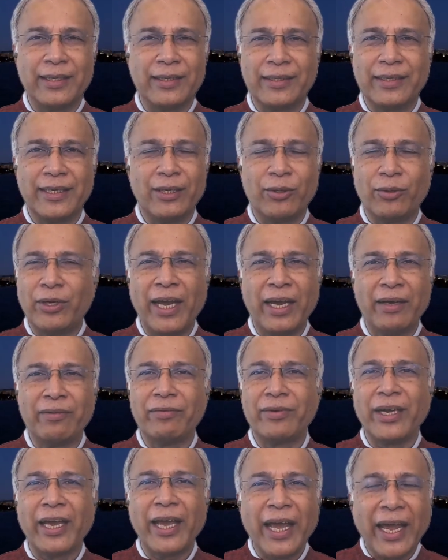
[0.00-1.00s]
They don't
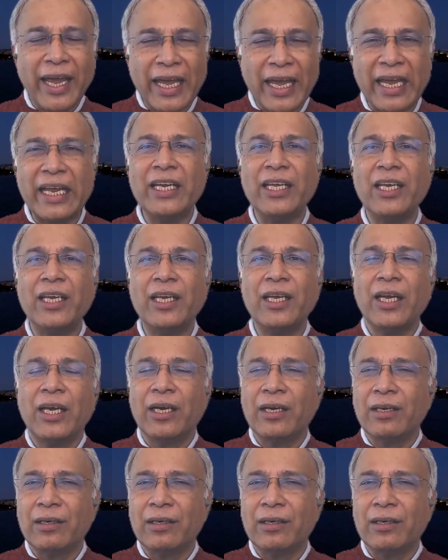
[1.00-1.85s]
have any